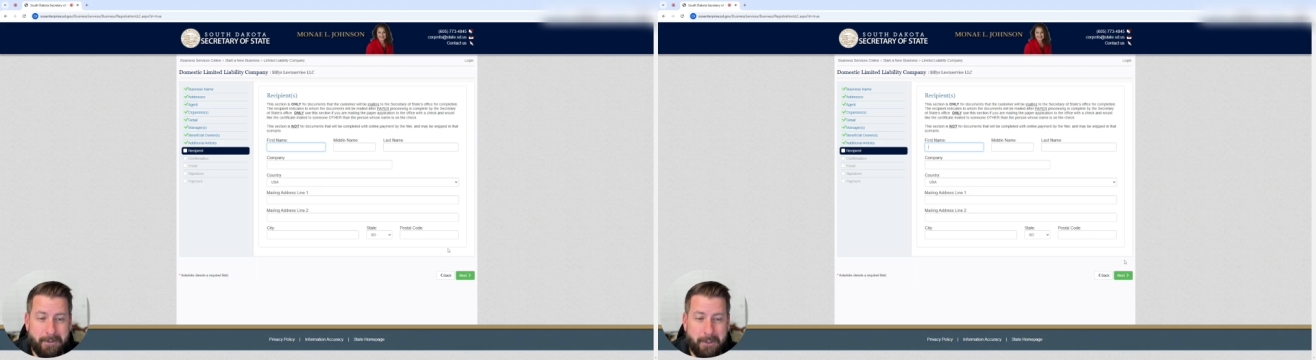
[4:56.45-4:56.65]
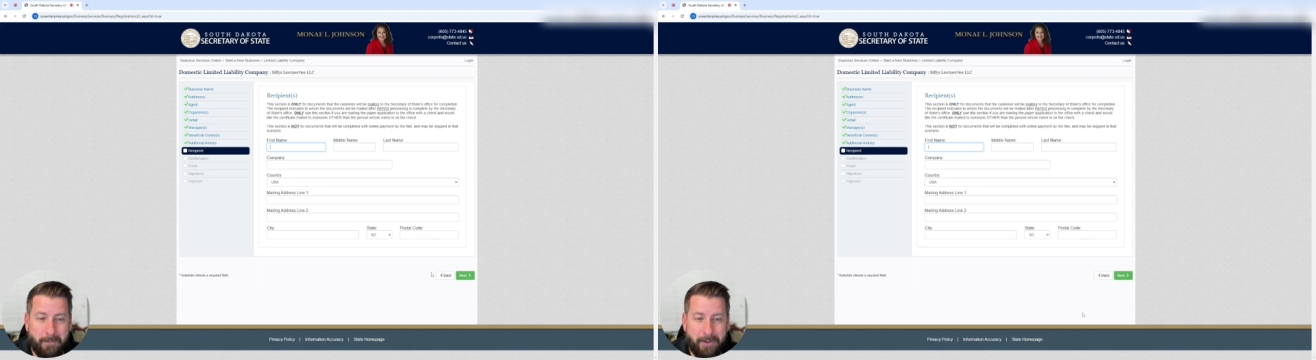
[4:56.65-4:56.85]

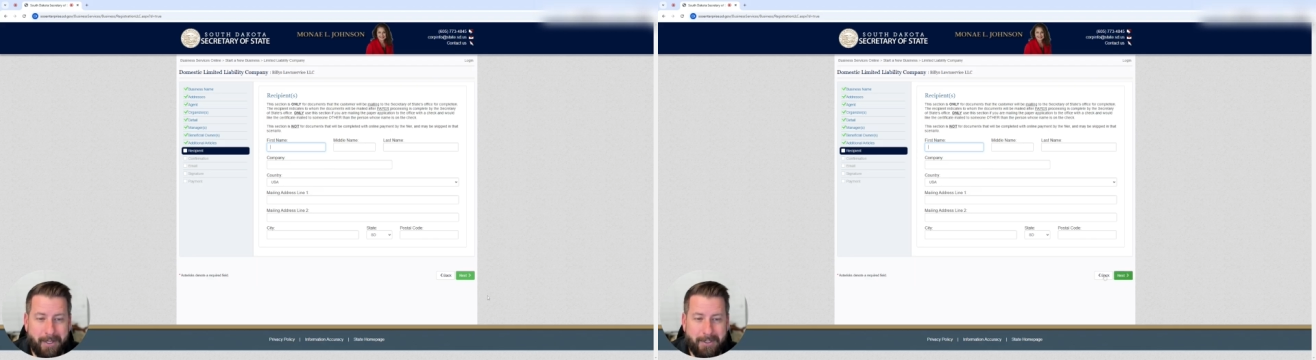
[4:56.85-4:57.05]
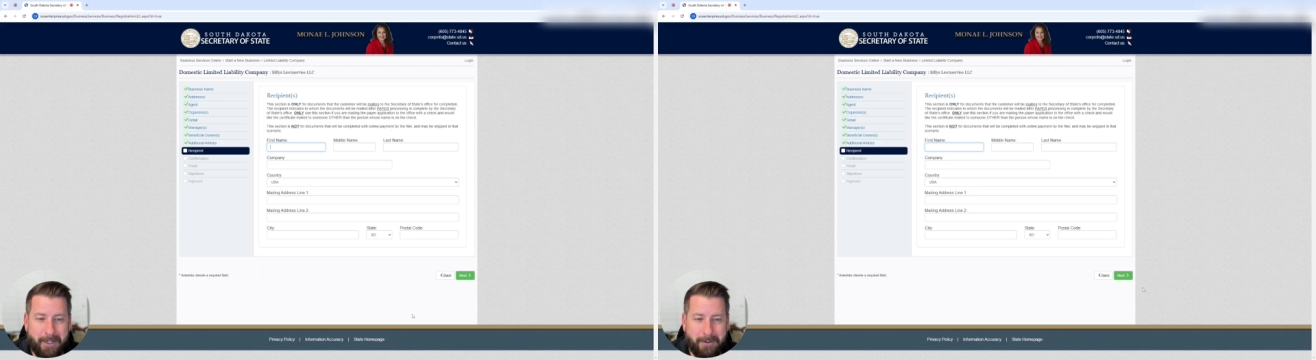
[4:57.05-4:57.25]
So
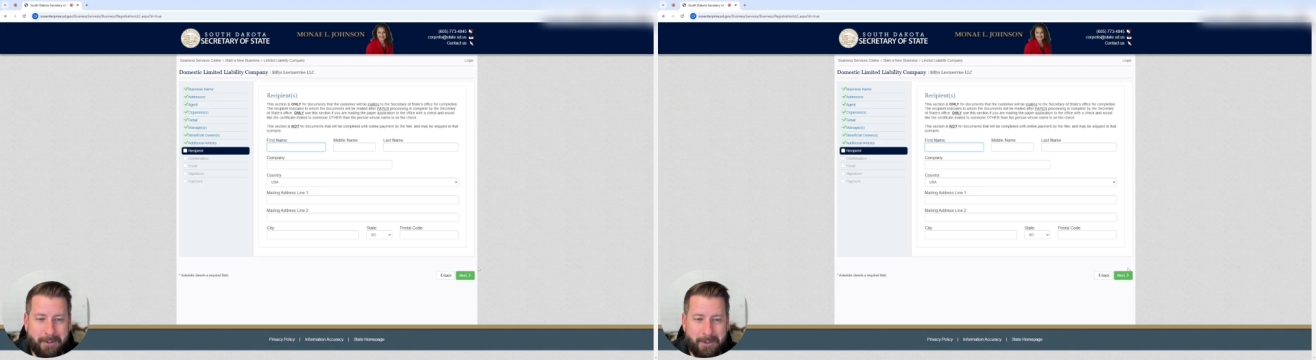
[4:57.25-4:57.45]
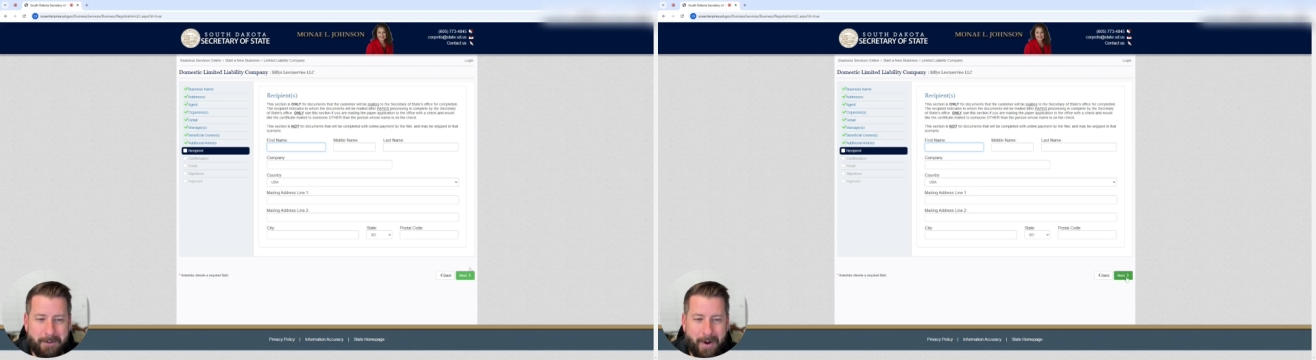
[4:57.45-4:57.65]
let's go
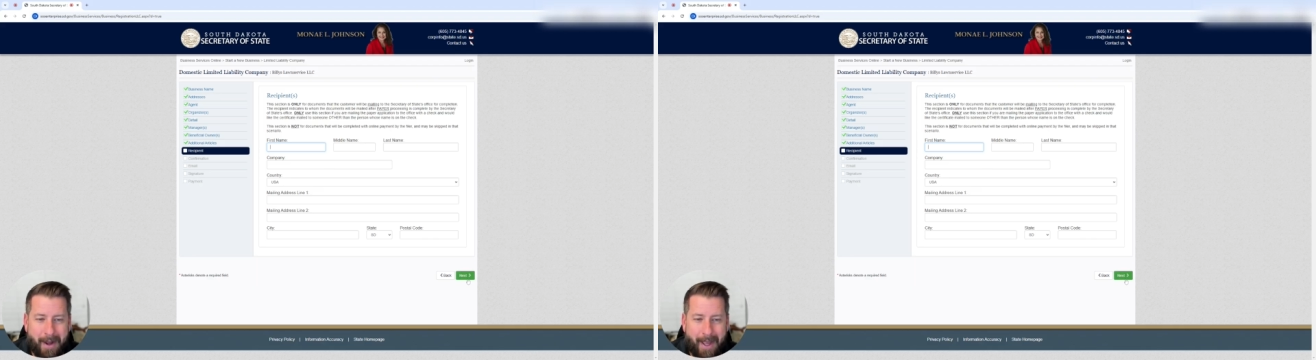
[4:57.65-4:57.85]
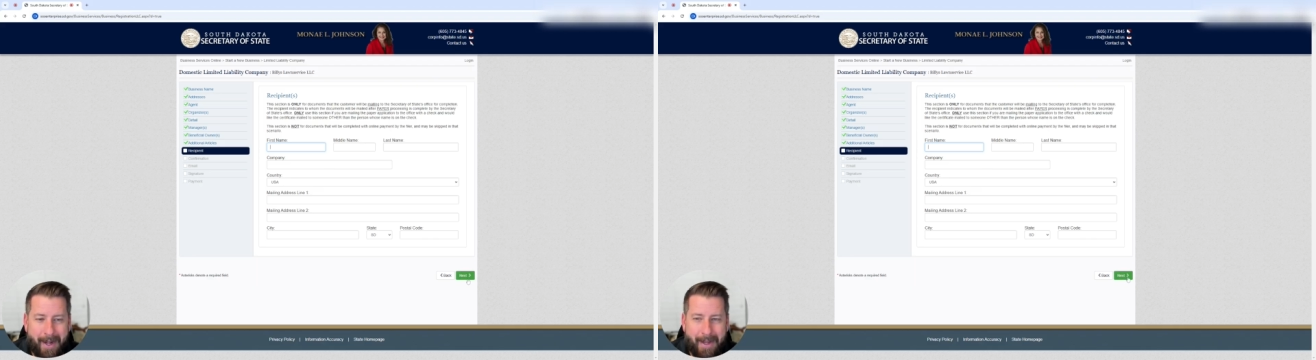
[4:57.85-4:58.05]

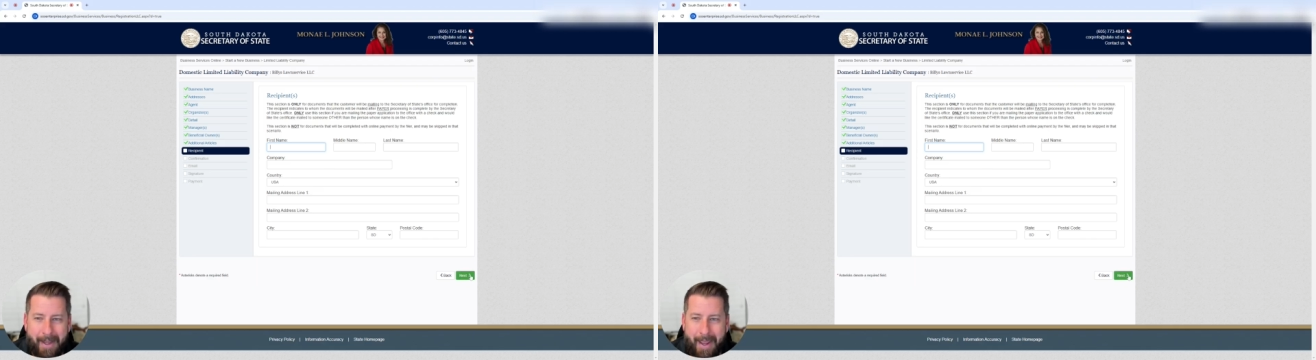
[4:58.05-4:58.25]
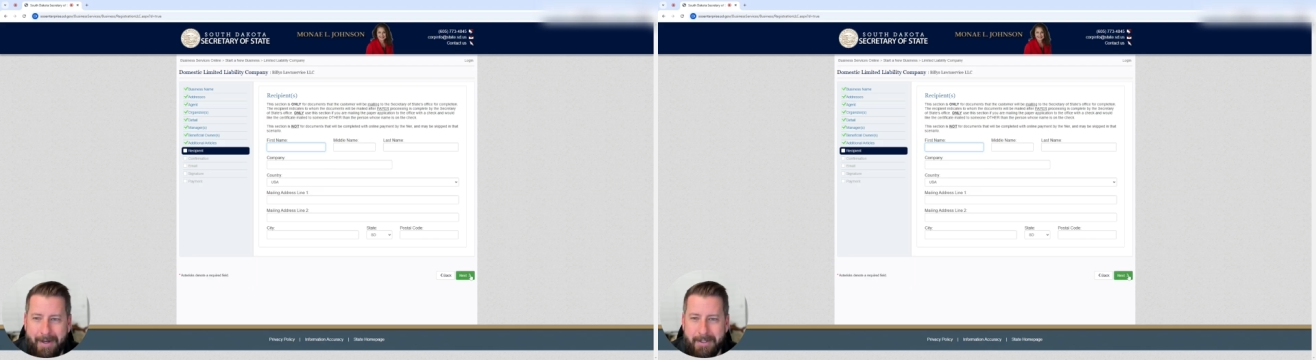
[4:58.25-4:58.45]
to
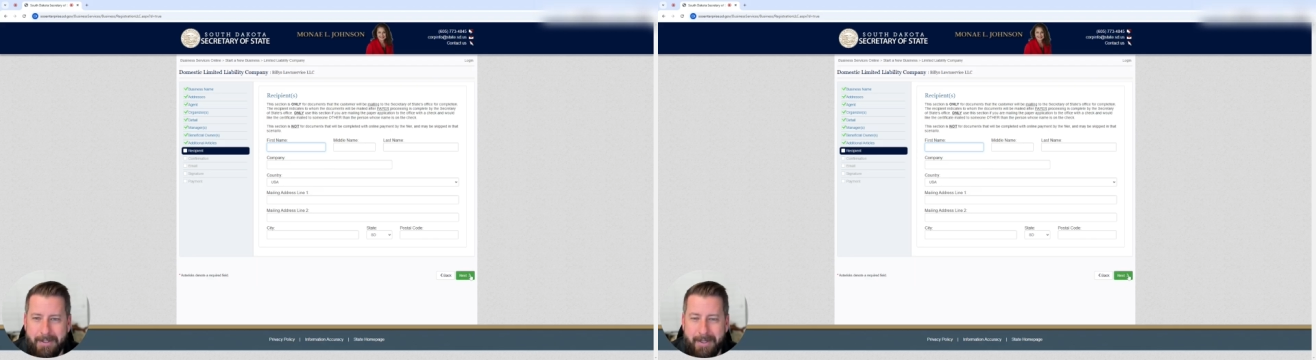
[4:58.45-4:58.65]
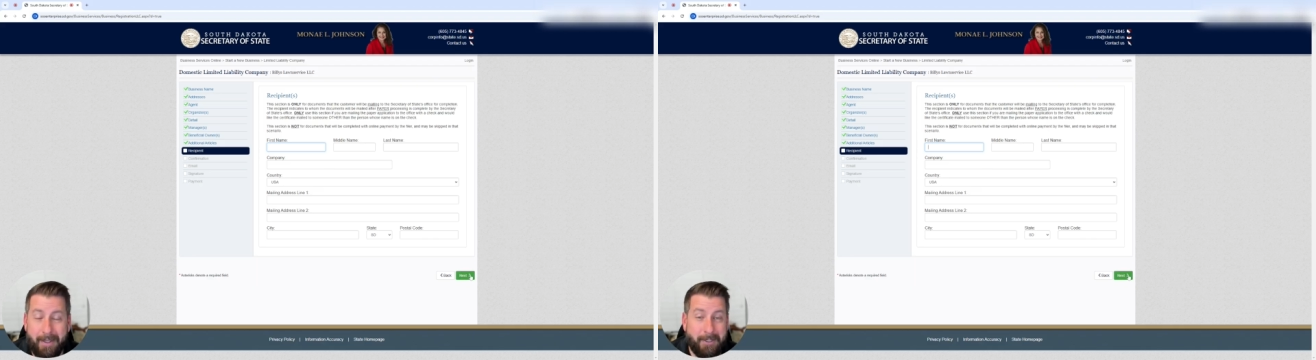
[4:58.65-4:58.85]

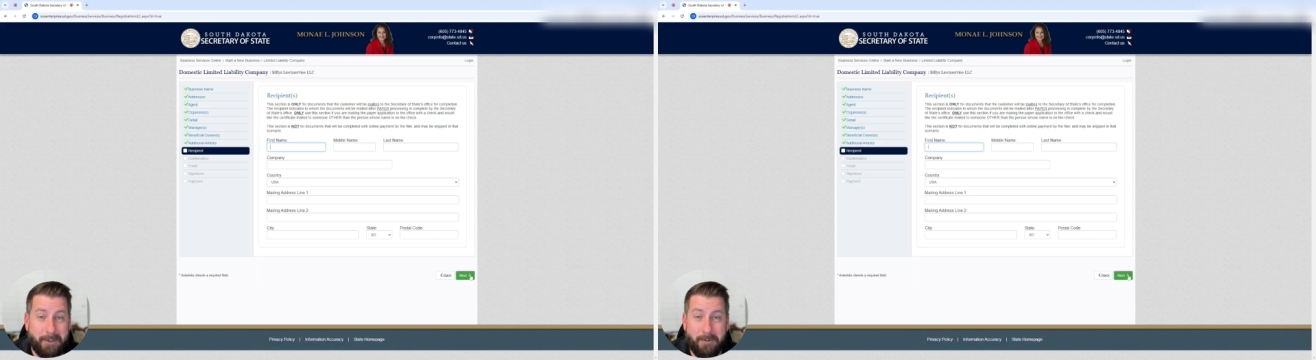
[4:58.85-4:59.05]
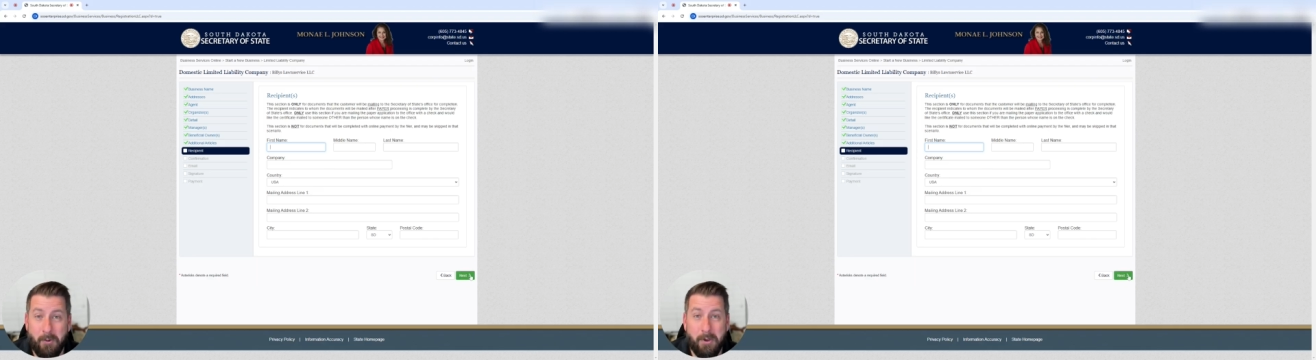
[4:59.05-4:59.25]
next. Unless
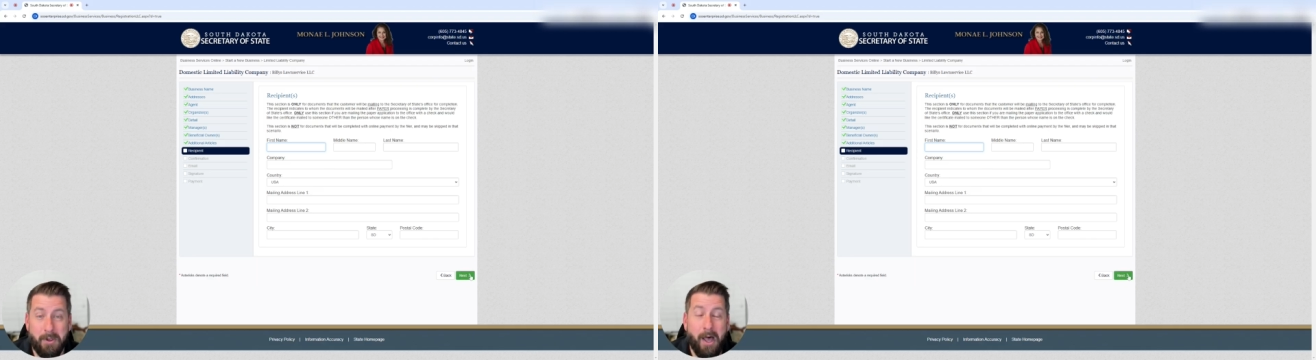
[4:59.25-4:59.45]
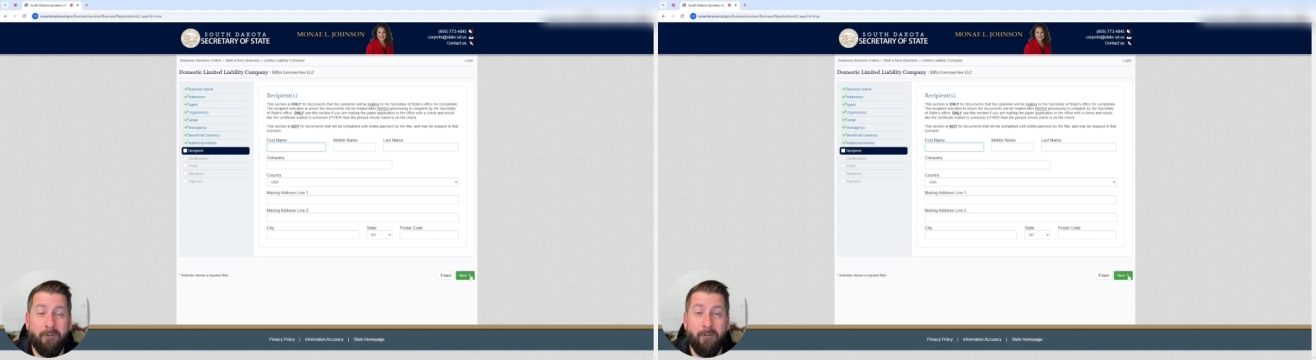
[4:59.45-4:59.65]
you love